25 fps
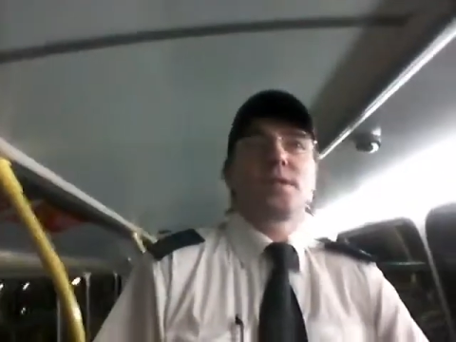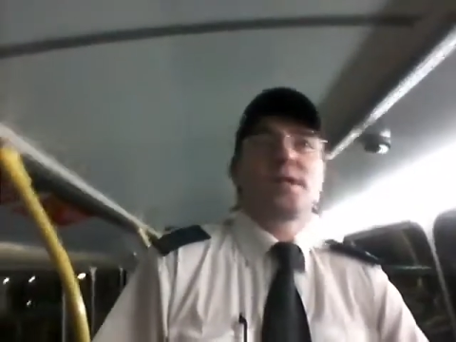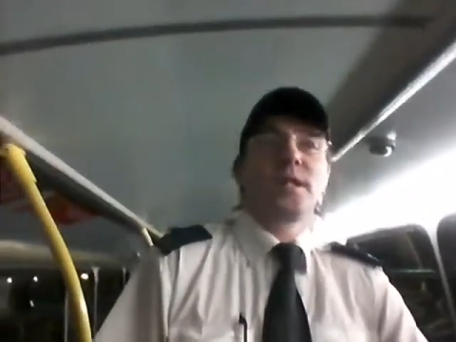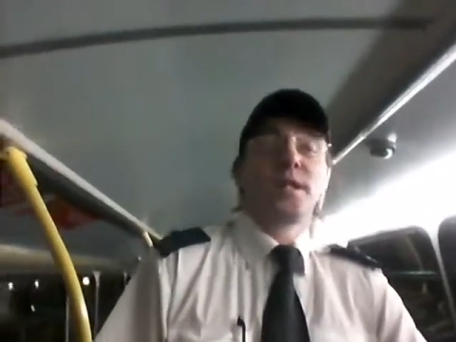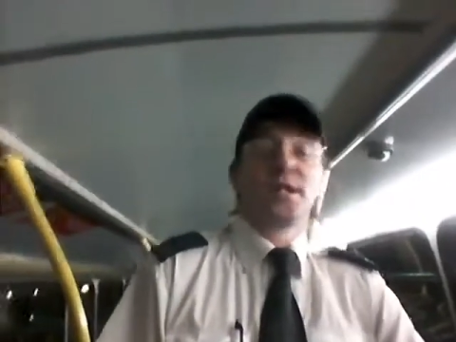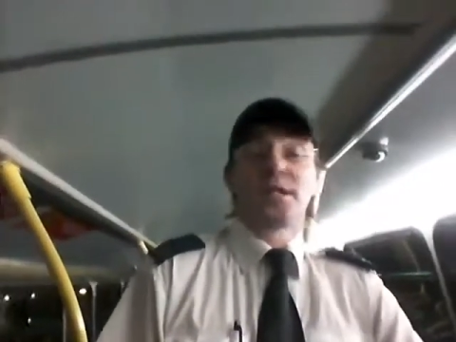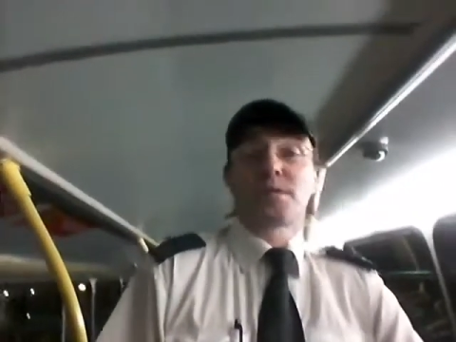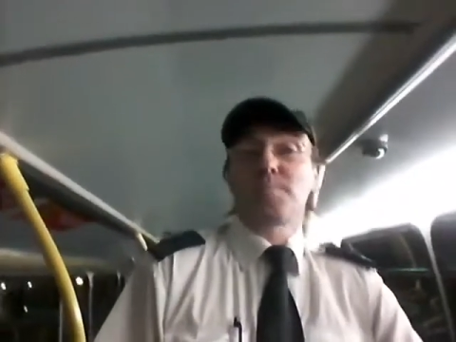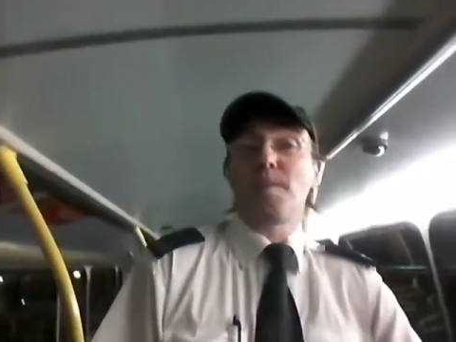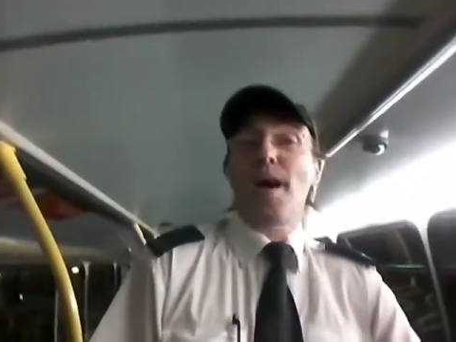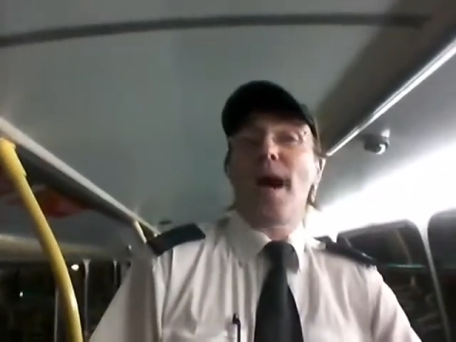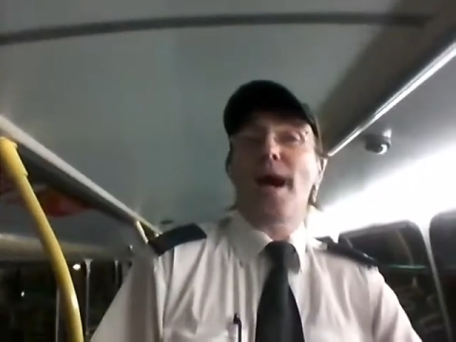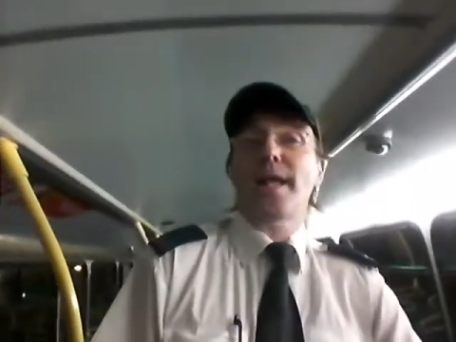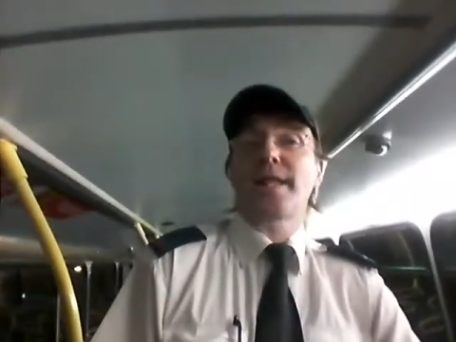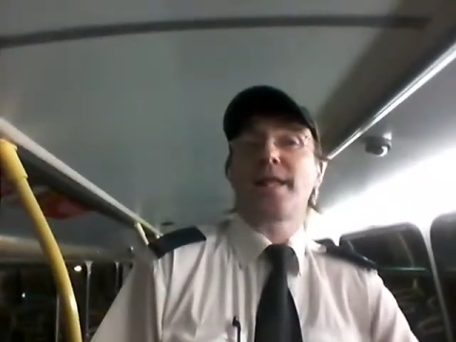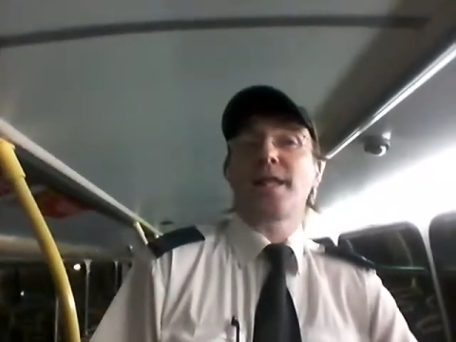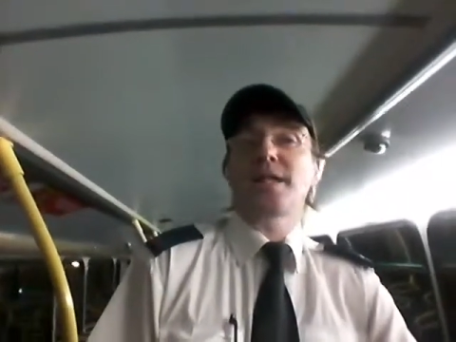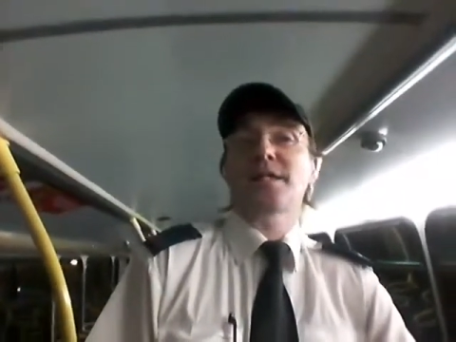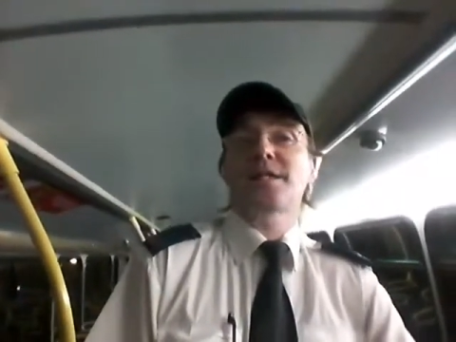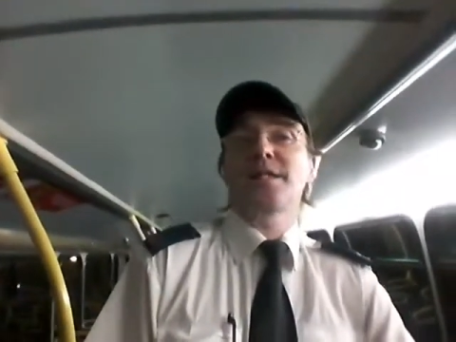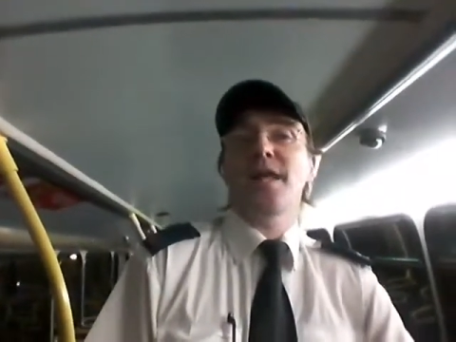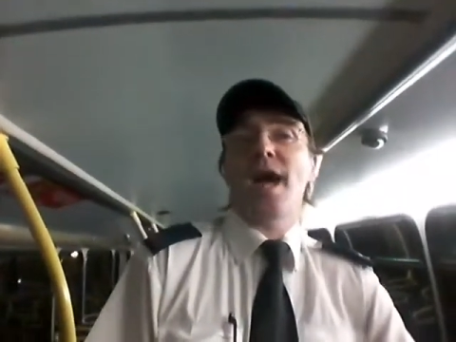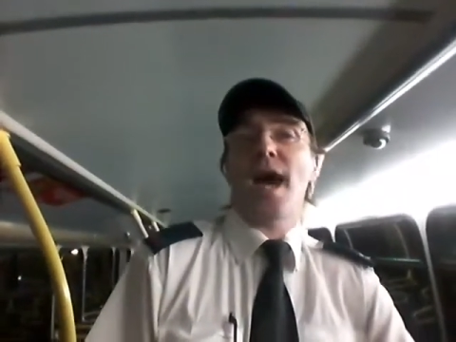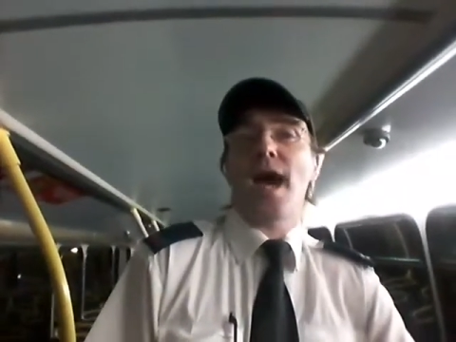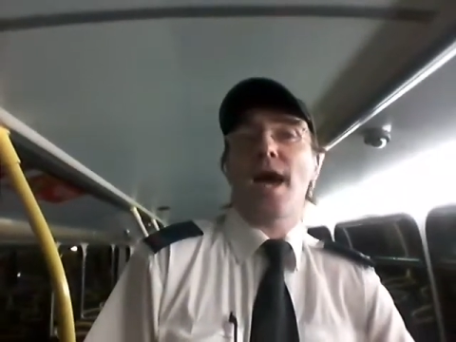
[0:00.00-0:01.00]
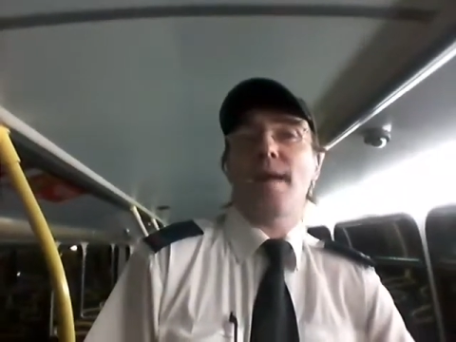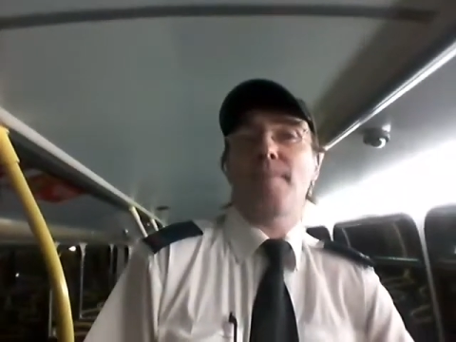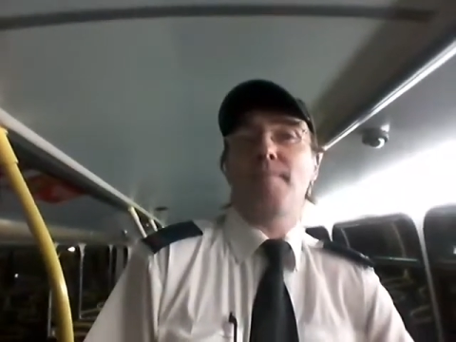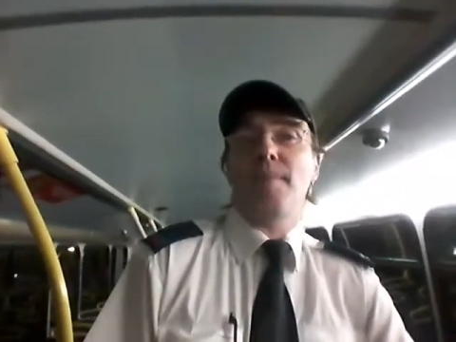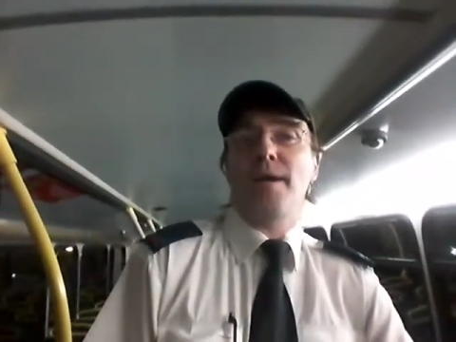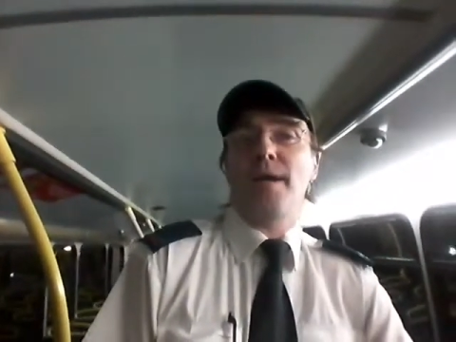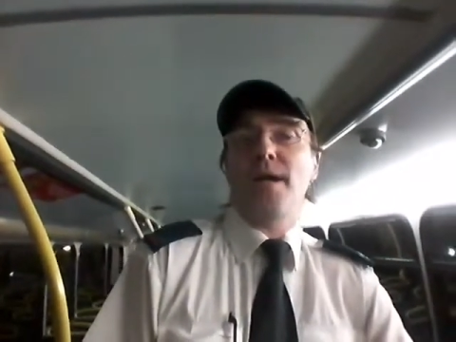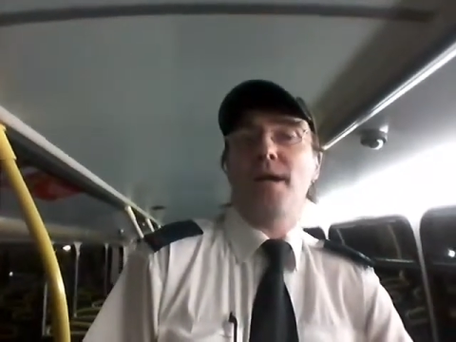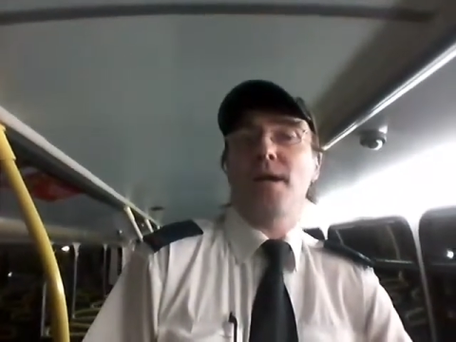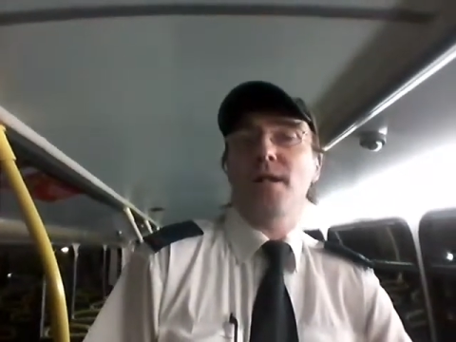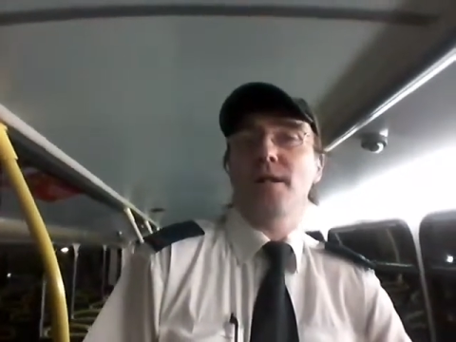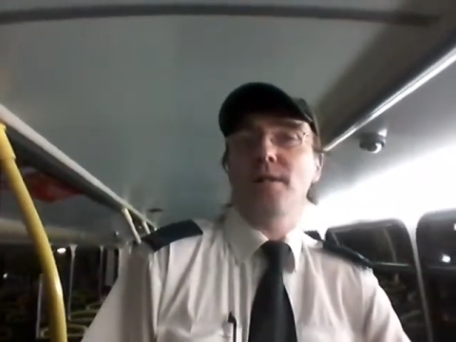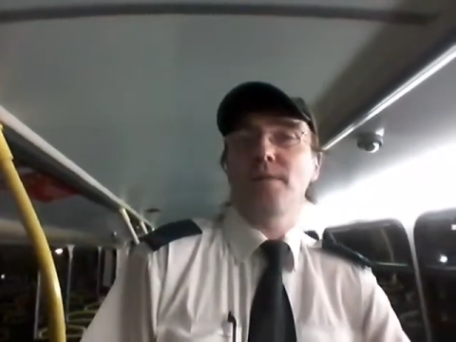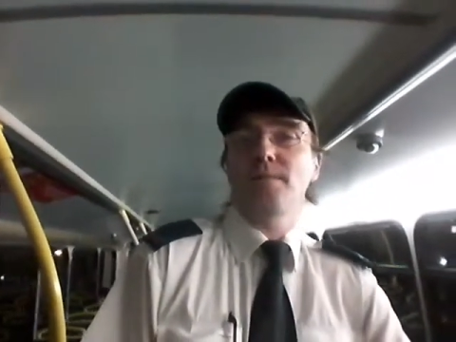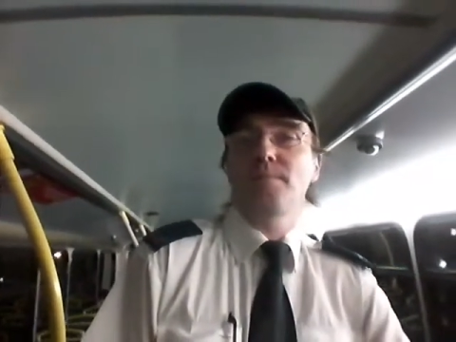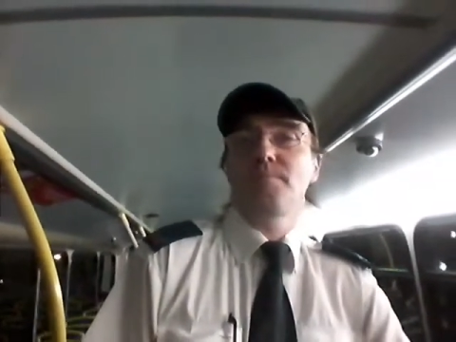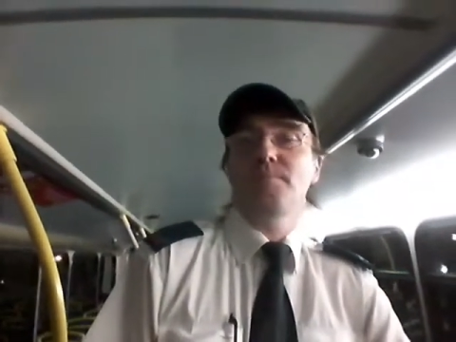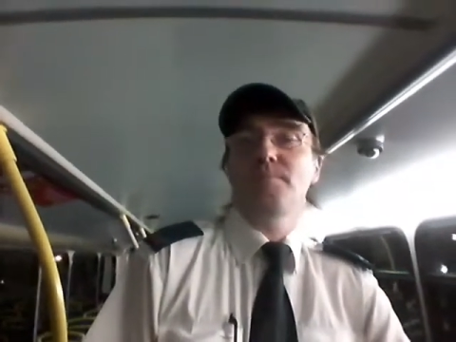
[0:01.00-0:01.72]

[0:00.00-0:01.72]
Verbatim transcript: It's spite this nightmare.